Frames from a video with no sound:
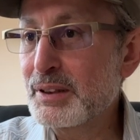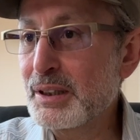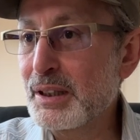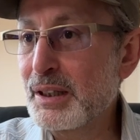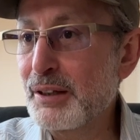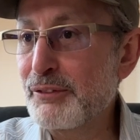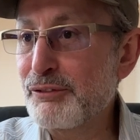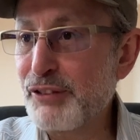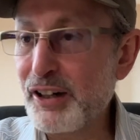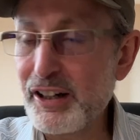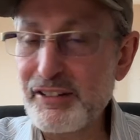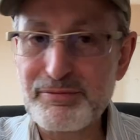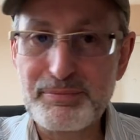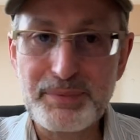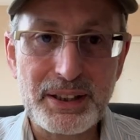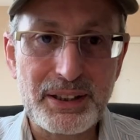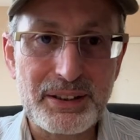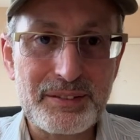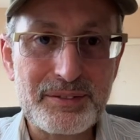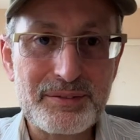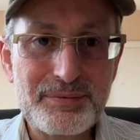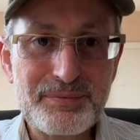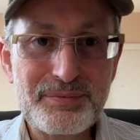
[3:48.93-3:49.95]
uh, 5
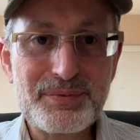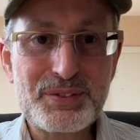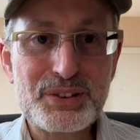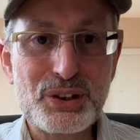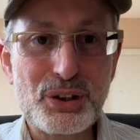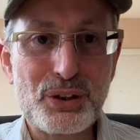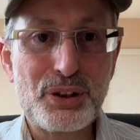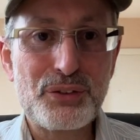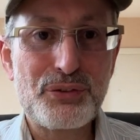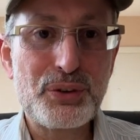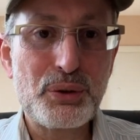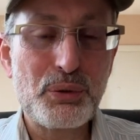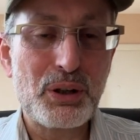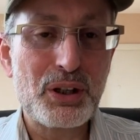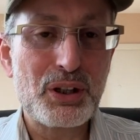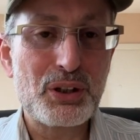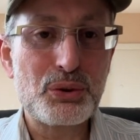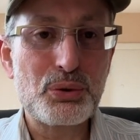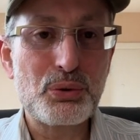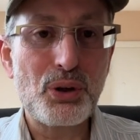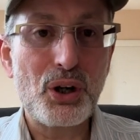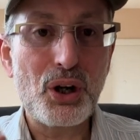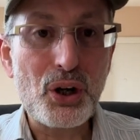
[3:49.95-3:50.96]
mil so if you want to
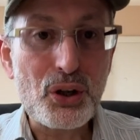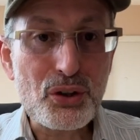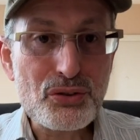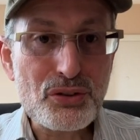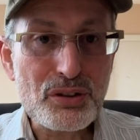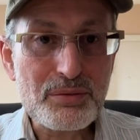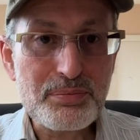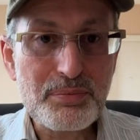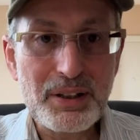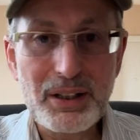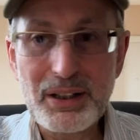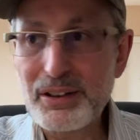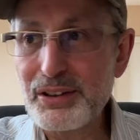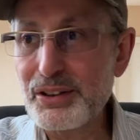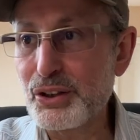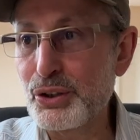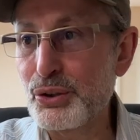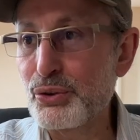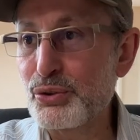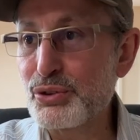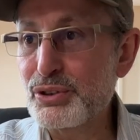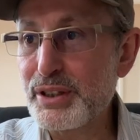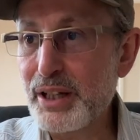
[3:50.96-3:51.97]
do 100 mil,
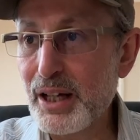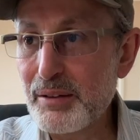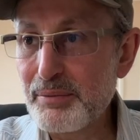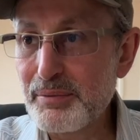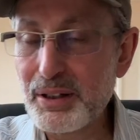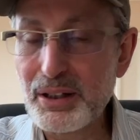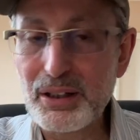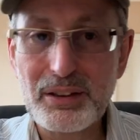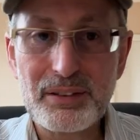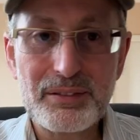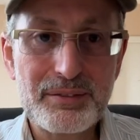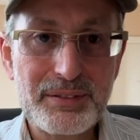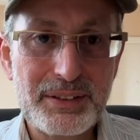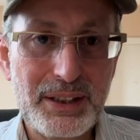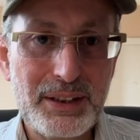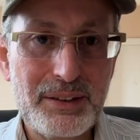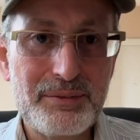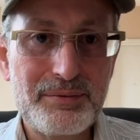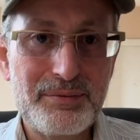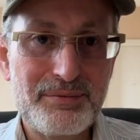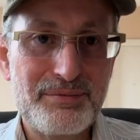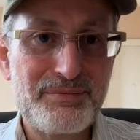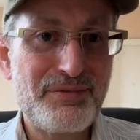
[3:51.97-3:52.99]
you use 10 mil. Yeah,
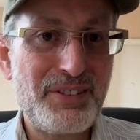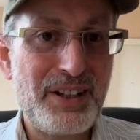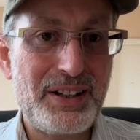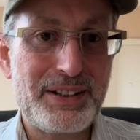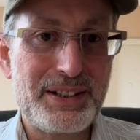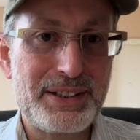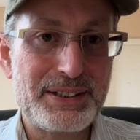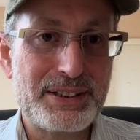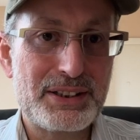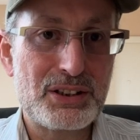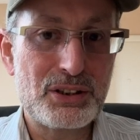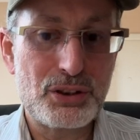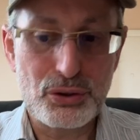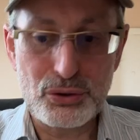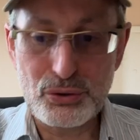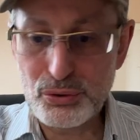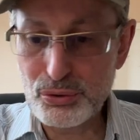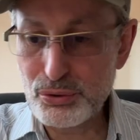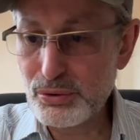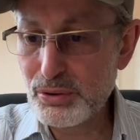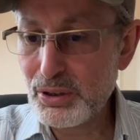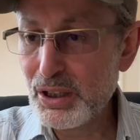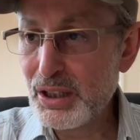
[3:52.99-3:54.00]
very easy to
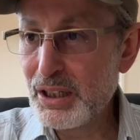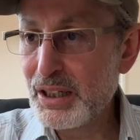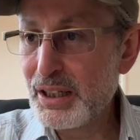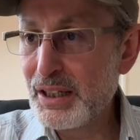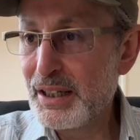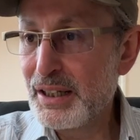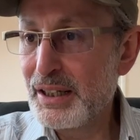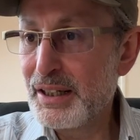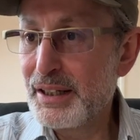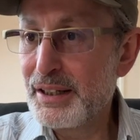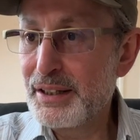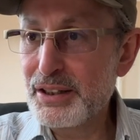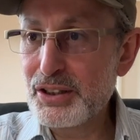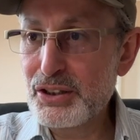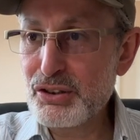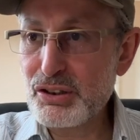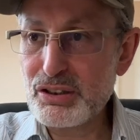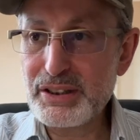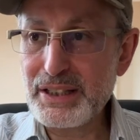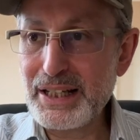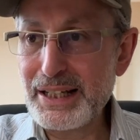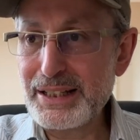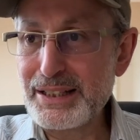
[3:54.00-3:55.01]
do. You
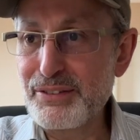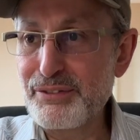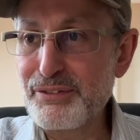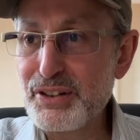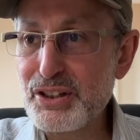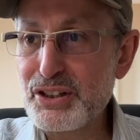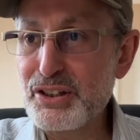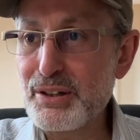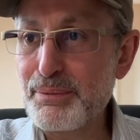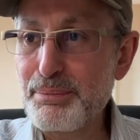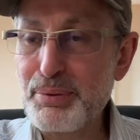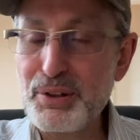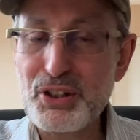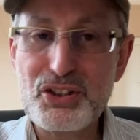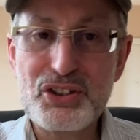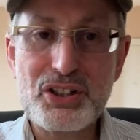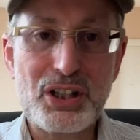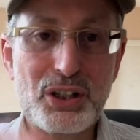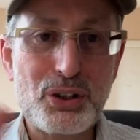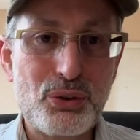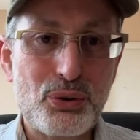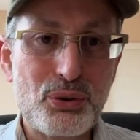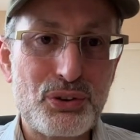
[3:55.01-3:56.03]
just add the
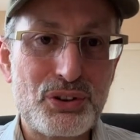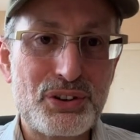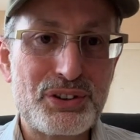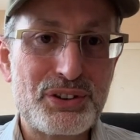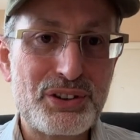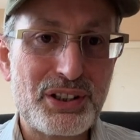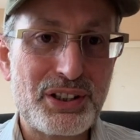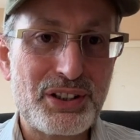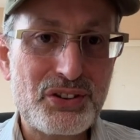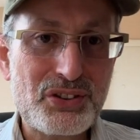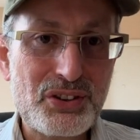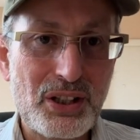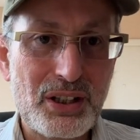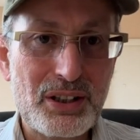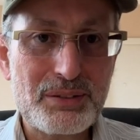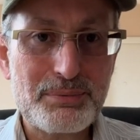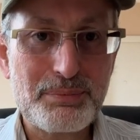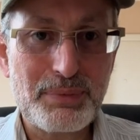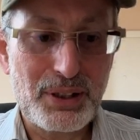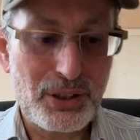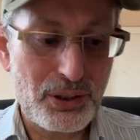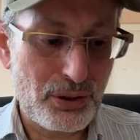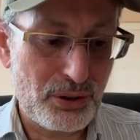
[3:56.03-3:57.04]
VGPG according to the
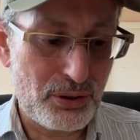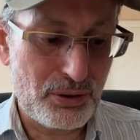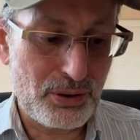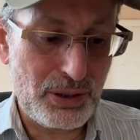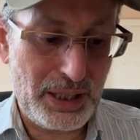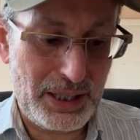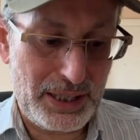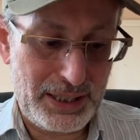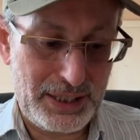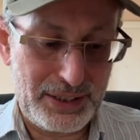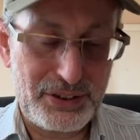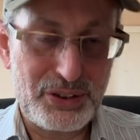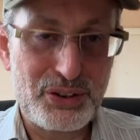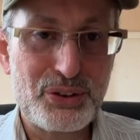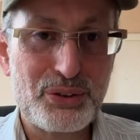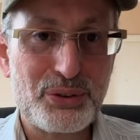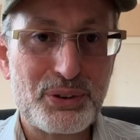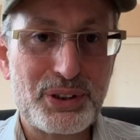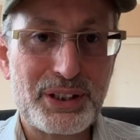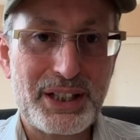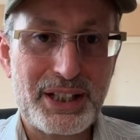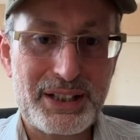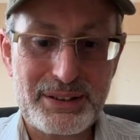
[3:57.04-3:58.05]
chart below and
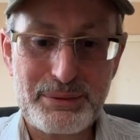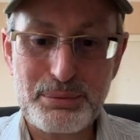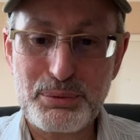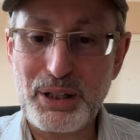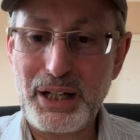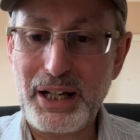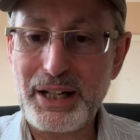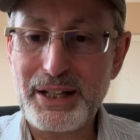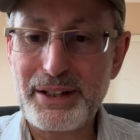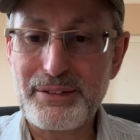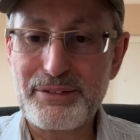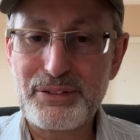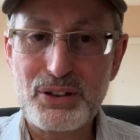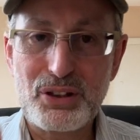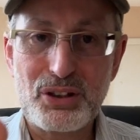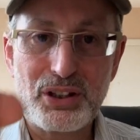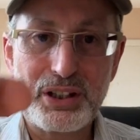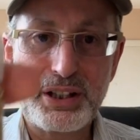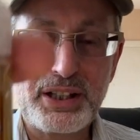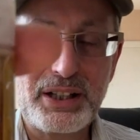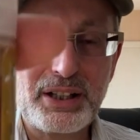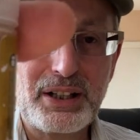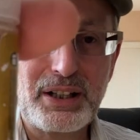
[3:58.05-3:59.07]
you'll get what I have
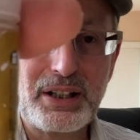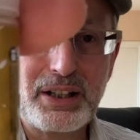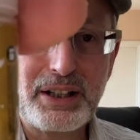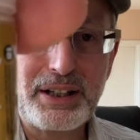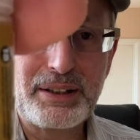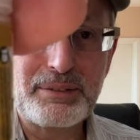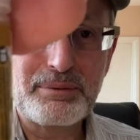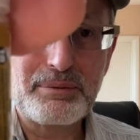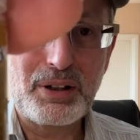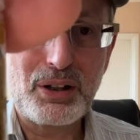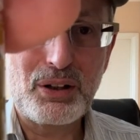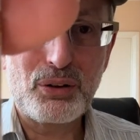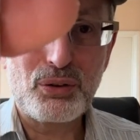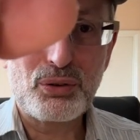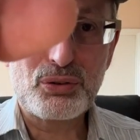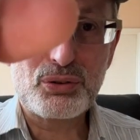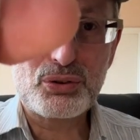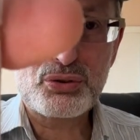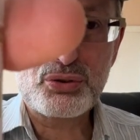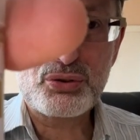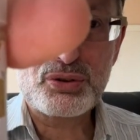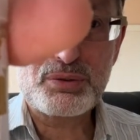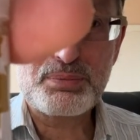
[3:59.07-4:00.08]
got here in my
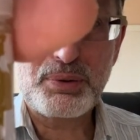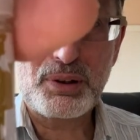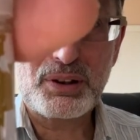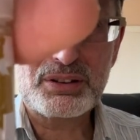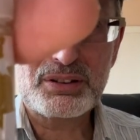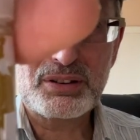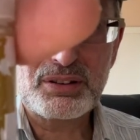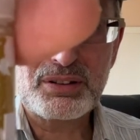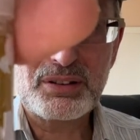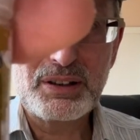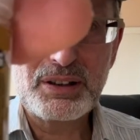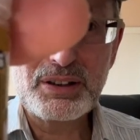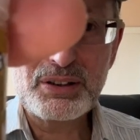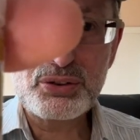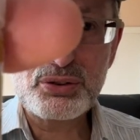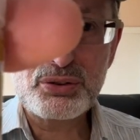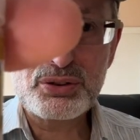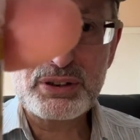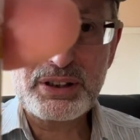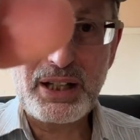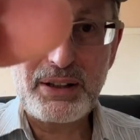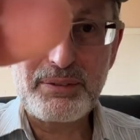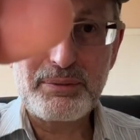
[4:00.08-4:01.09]
old juice bottle,
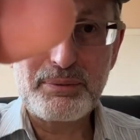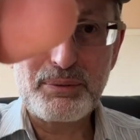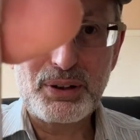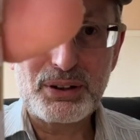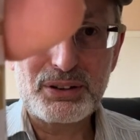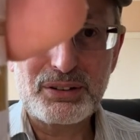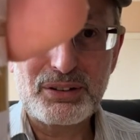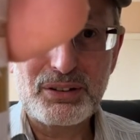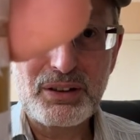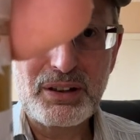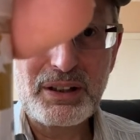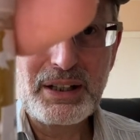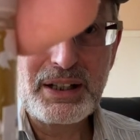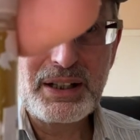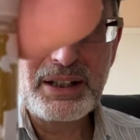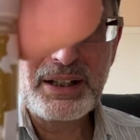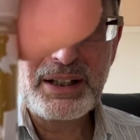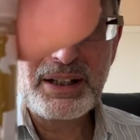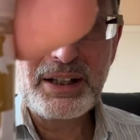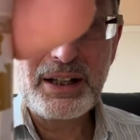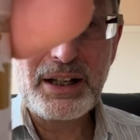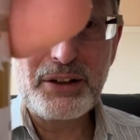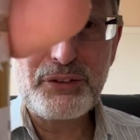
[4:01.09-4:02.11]
juice cabin bottle,
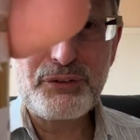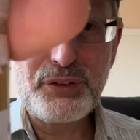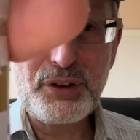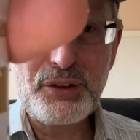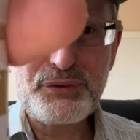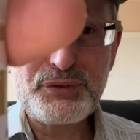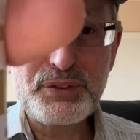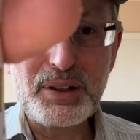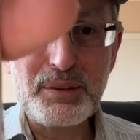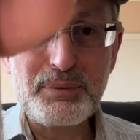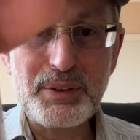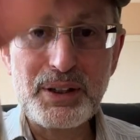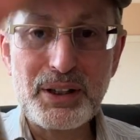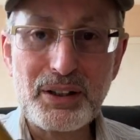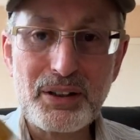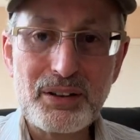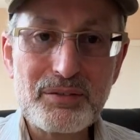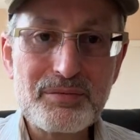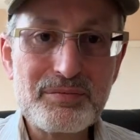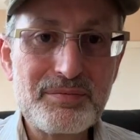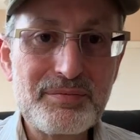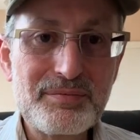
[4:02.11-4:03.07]
a 50 mil